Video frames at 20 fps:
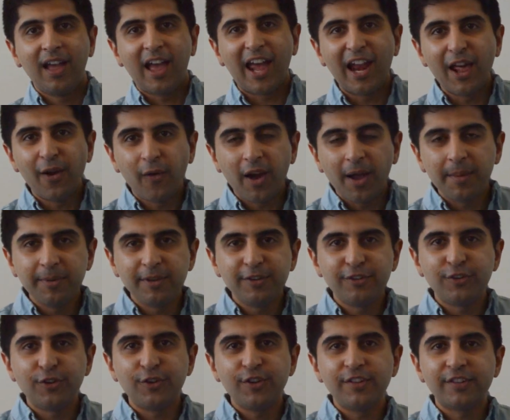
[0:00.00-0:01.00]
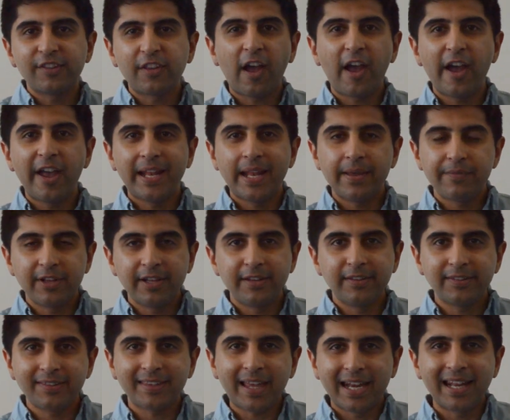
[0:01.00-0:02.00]
Hello IB students, high level and
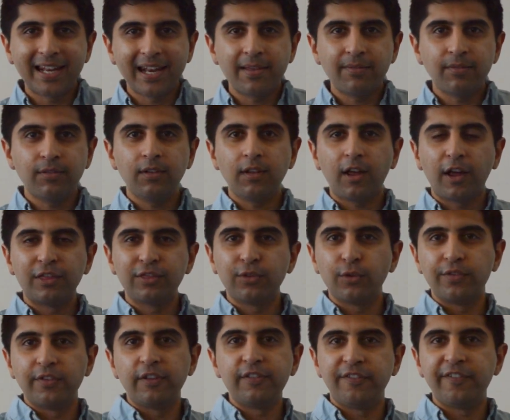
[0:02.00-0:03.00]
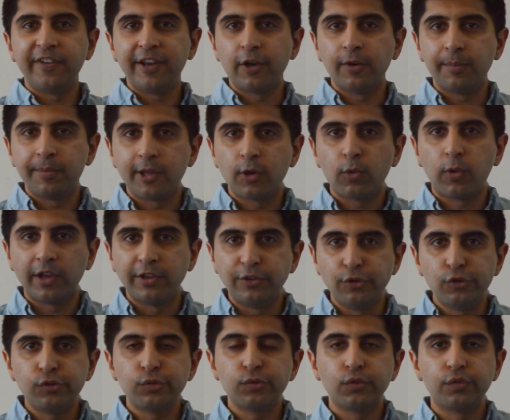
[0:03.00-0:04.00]
standard level. I thought this video would be quite
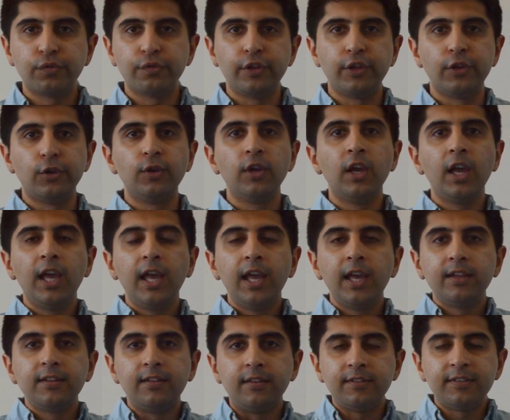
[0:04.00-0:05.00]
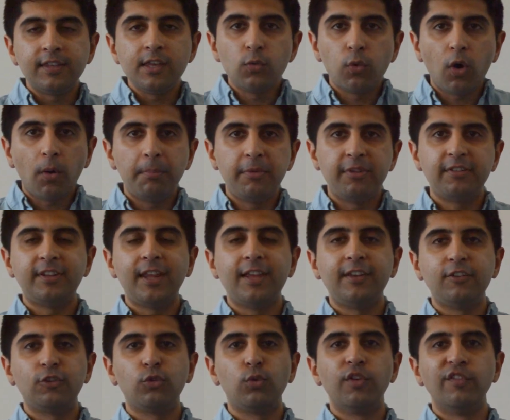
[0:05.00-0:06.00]
useful for you to see what
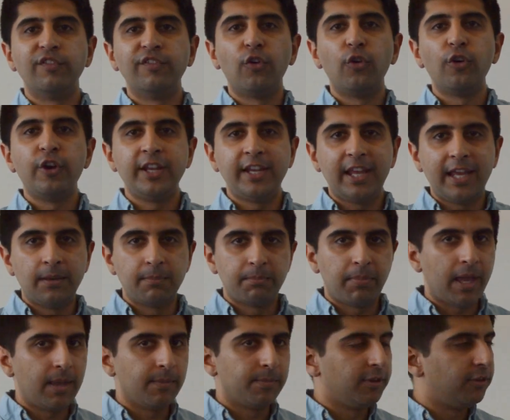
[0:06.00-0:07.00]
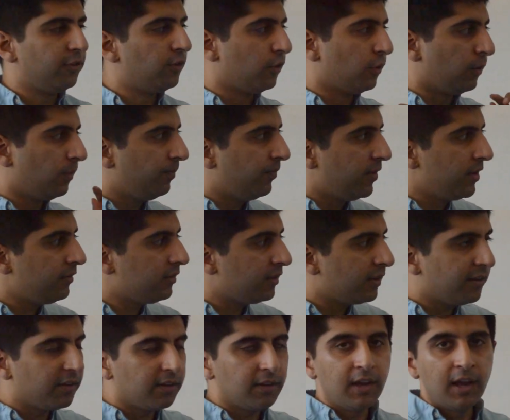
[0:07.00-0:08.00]
mistakes to avoid in paper 2. These are
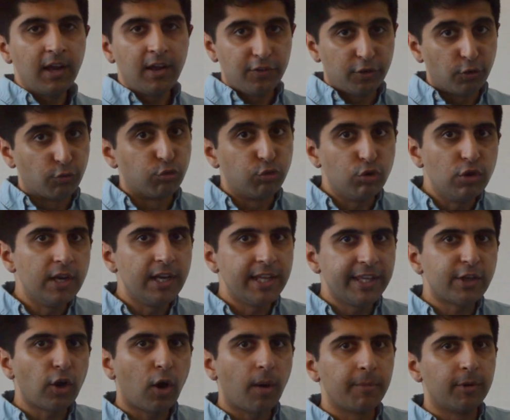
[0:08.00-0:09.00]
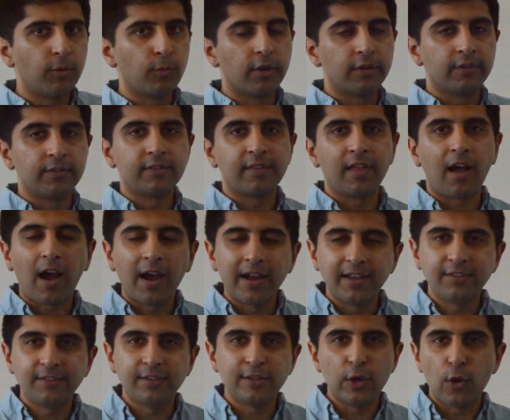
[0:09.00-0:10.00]
the, the really common ones that I
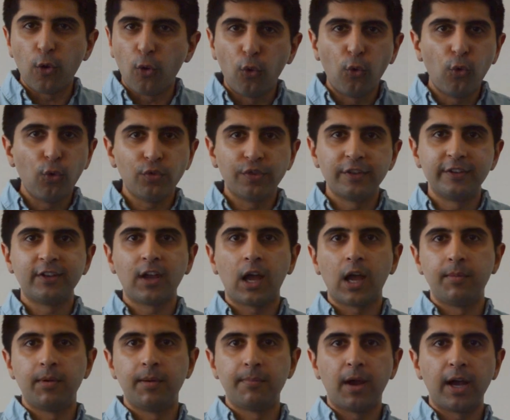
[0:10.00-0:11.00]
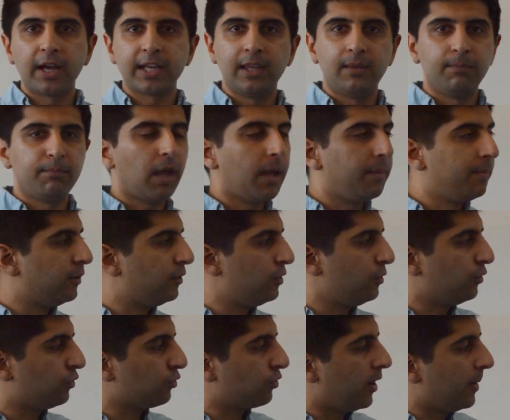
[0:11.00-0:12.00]
see all the time in marking paper 2
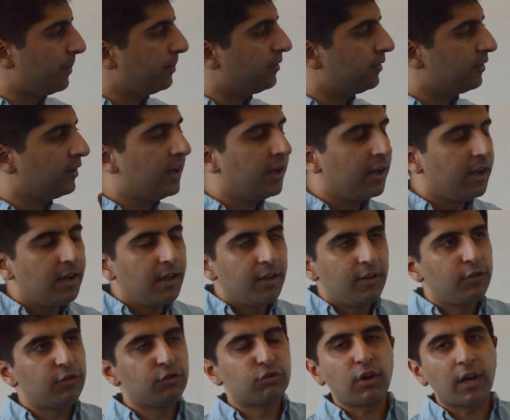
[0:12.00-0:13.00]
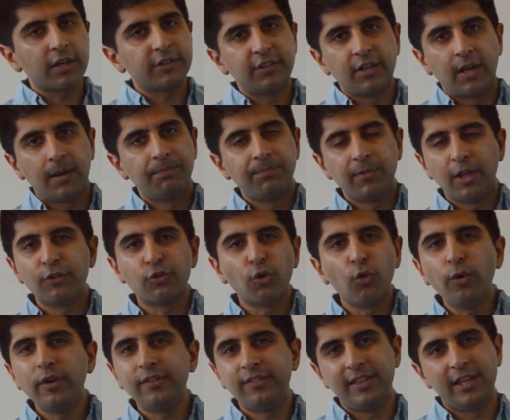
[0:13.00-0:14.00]
scripts. Structure is
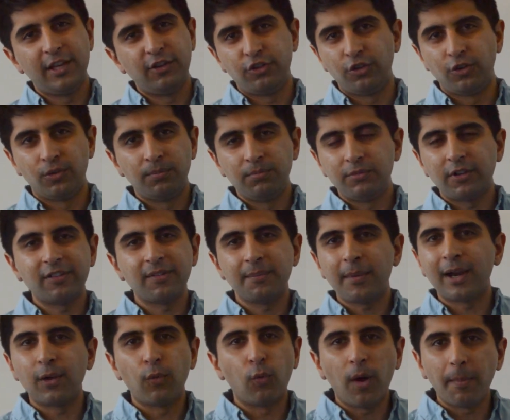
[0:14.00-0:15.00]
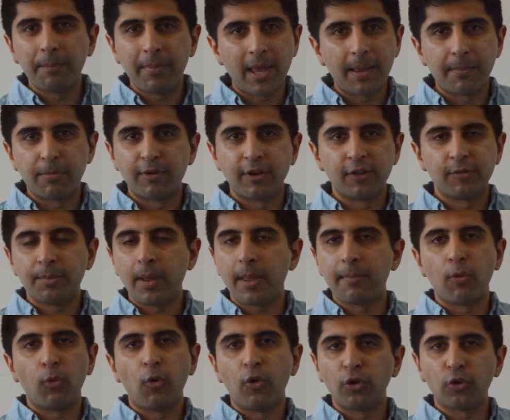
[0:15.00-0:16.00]
always the issue. Doesn't matter what paper it is,
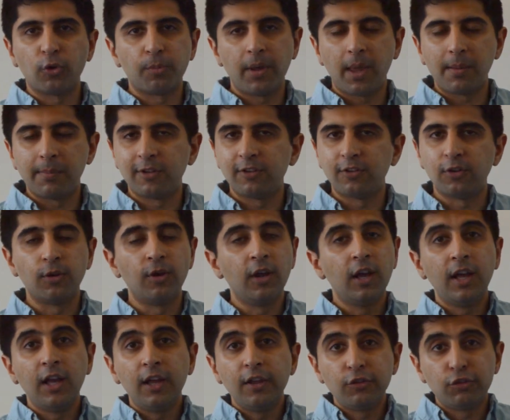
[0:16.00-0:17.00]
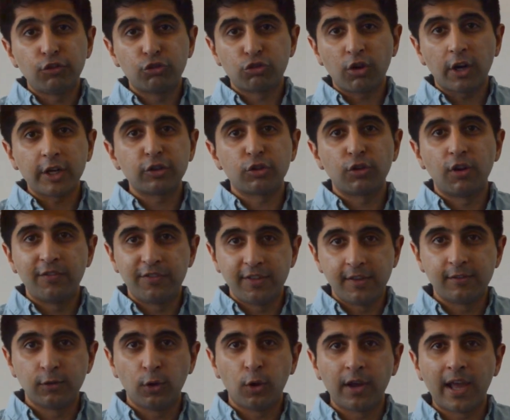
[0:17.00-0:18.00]
paper 1 or paper 2. Structure of
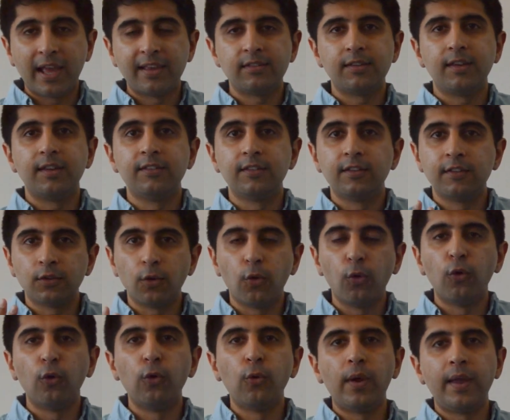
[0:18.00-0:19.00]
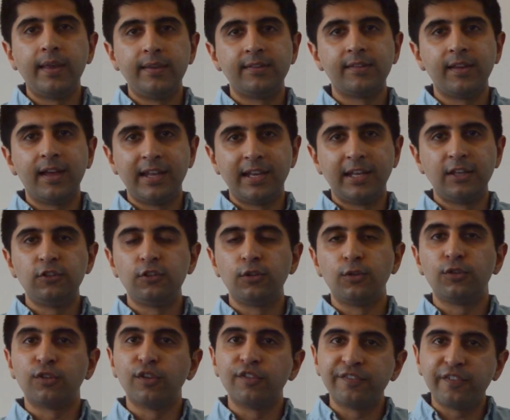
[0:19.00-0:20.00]
these long essays is always an issue.
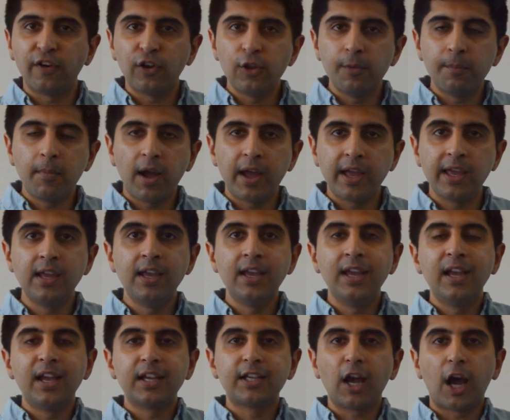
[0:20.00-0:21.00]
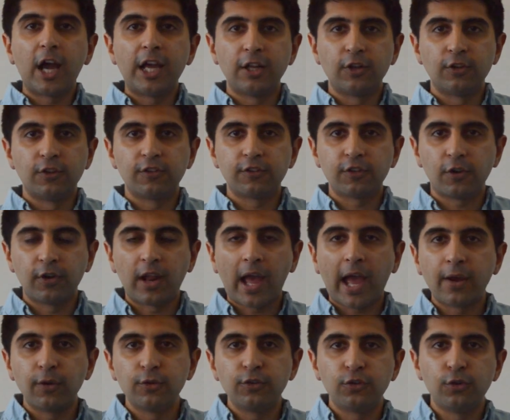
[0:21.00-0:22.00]
So follow my guidance on
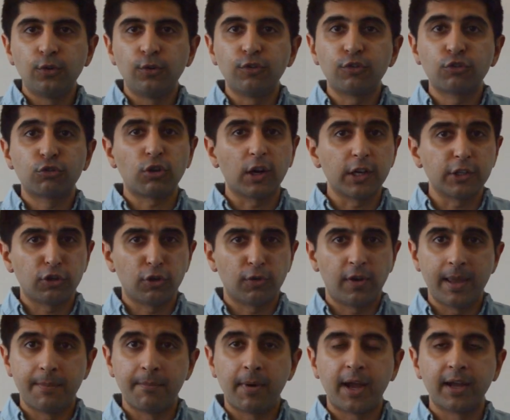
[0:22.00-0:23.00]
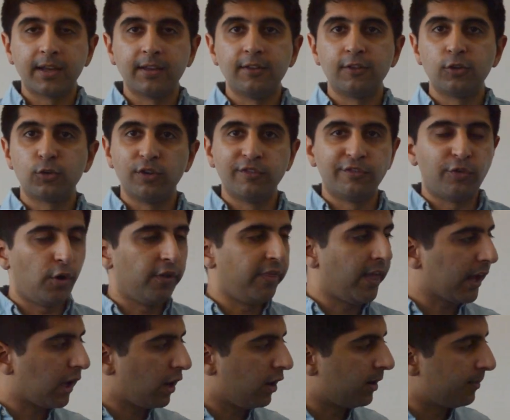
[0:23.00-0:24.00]
how to structure eight markers to avoid
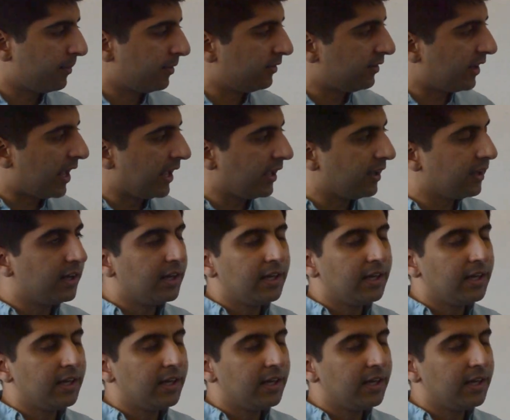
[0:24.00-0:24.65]
that kind of mistake.